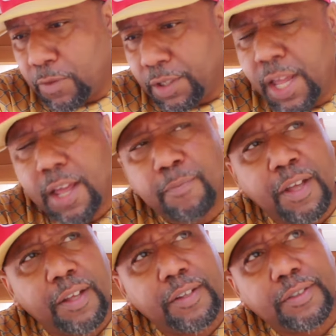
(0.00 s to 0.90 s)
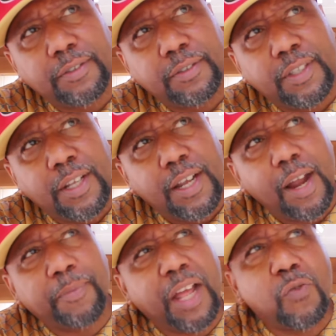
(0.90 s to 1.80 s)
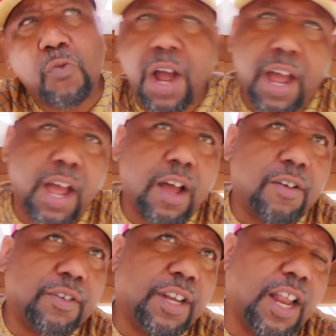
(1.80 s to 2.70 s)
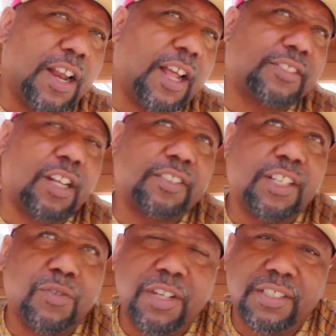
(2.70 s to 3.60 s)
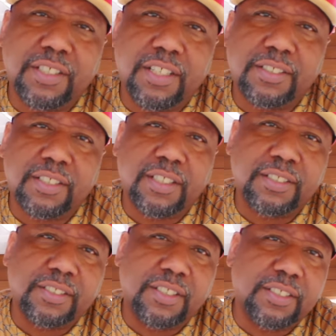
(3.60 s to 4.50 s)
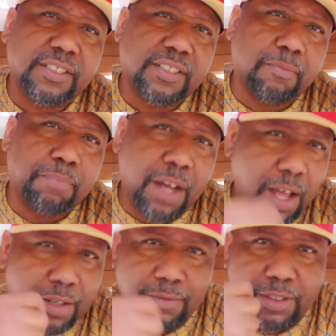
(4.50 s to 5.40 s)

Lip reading: Yeah, man. And I'm like, wow. And I start thinking, is it the butt?